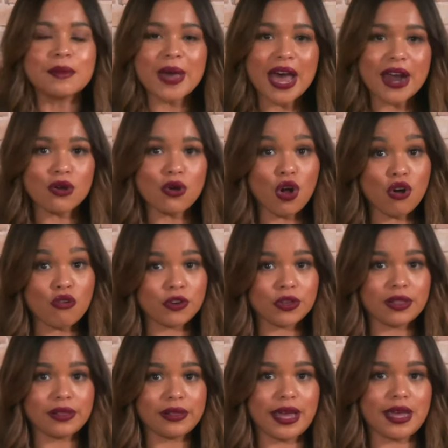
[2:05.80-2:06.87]
The battle over
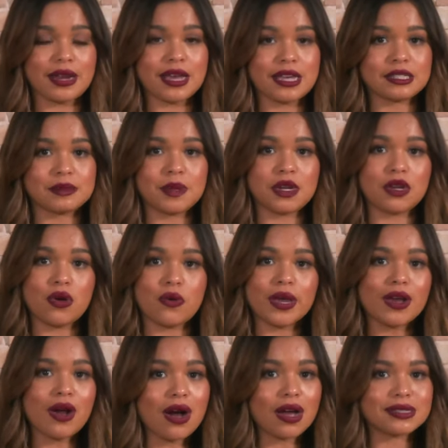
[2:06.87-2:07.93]
the land has been
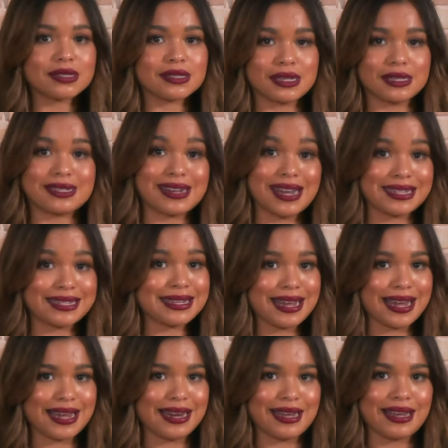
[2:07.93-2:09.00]
going on since
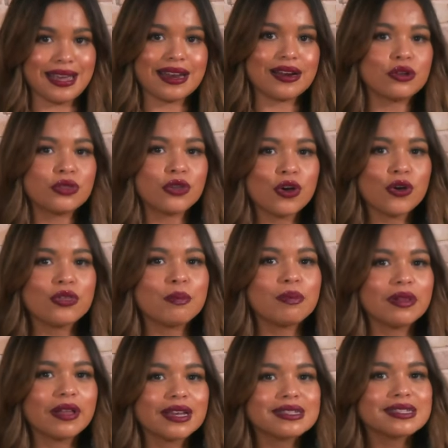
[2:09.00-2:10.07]
1980, and although the
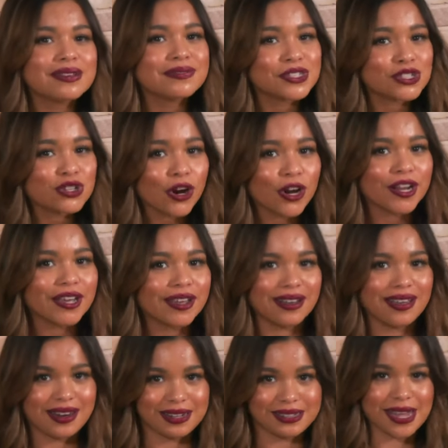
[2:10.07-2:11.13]
plans have started,
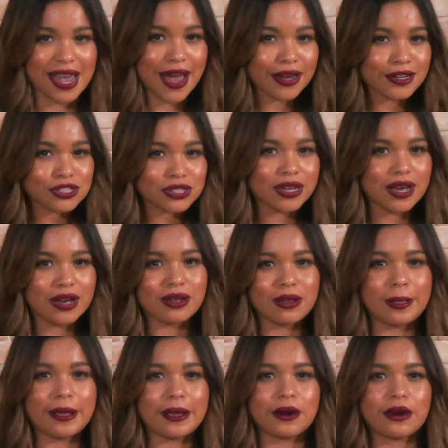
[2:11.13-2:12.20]
it is actually
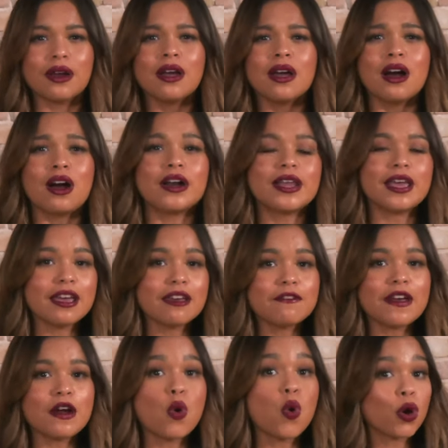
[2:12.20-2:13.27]
unclear on if
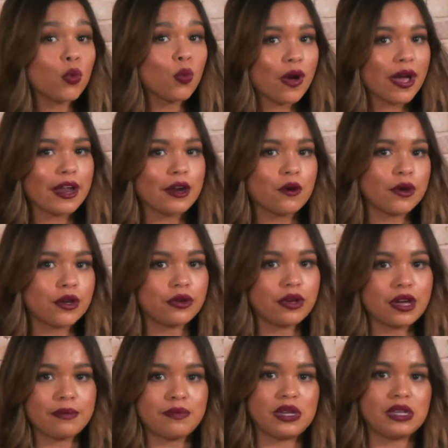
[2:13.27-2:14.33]
or when oil
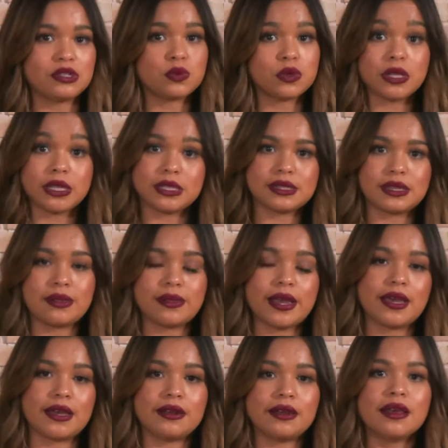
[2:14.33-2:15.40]
companies will lease the
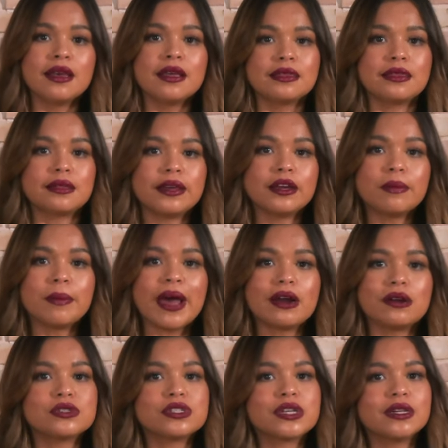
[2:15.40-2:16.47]
land. The legal
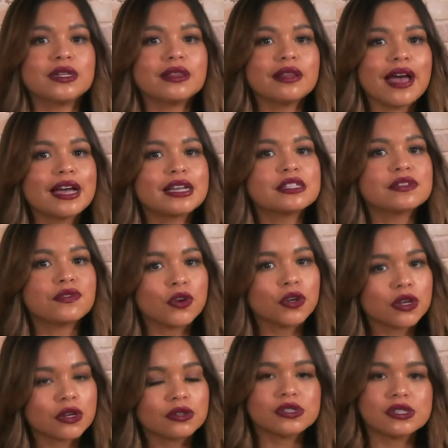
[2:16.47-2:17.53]
battles could last for
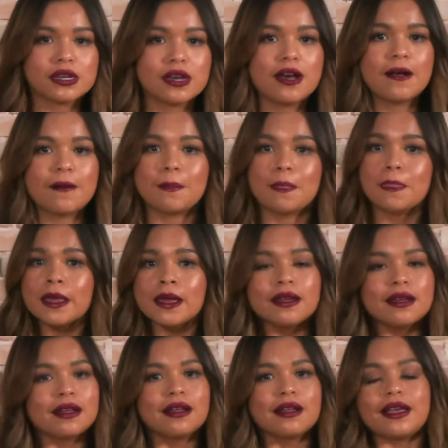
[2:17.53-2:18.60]
years to come.
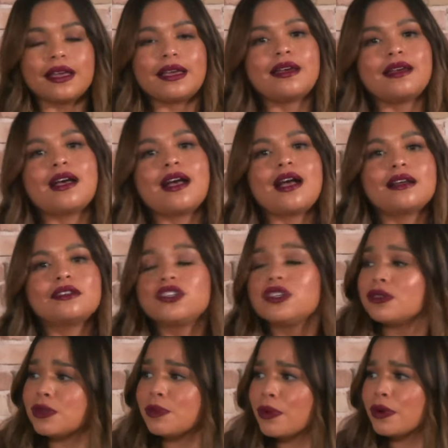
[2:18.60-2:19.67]
Like, do
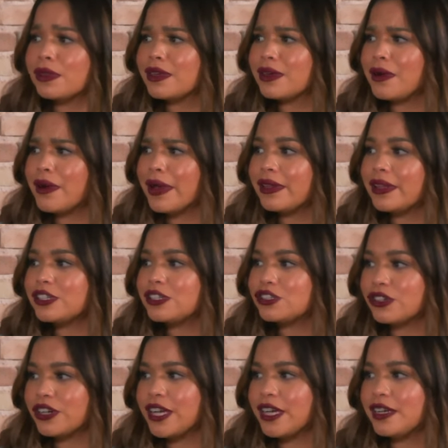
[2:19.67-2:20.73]
you support the oil
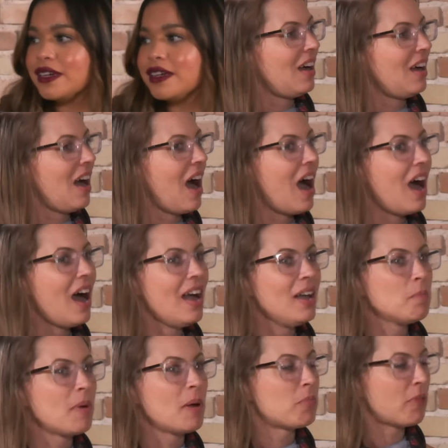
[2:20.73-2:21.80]
industry? I,
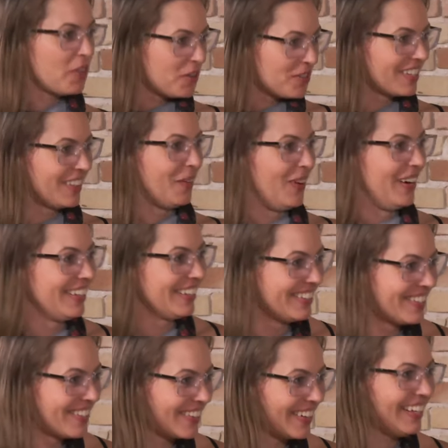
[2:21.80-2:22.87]
my brother's in the oil
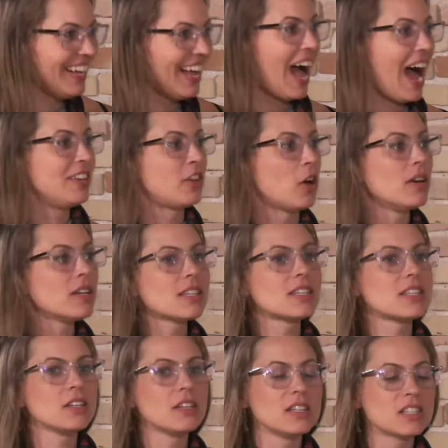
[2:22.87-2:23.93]
industry. Yeah. I don't
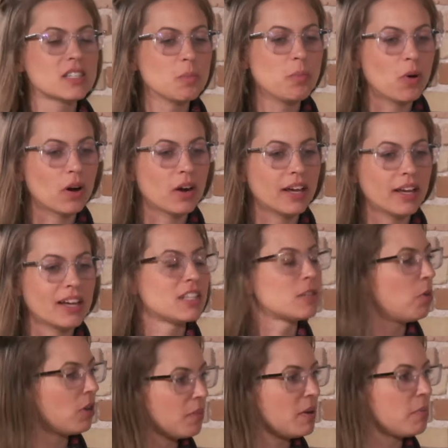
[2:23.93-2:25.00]
necessarily support it. I
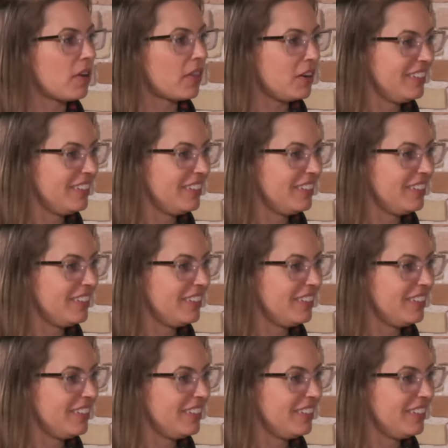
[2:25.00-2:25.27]
support my brother.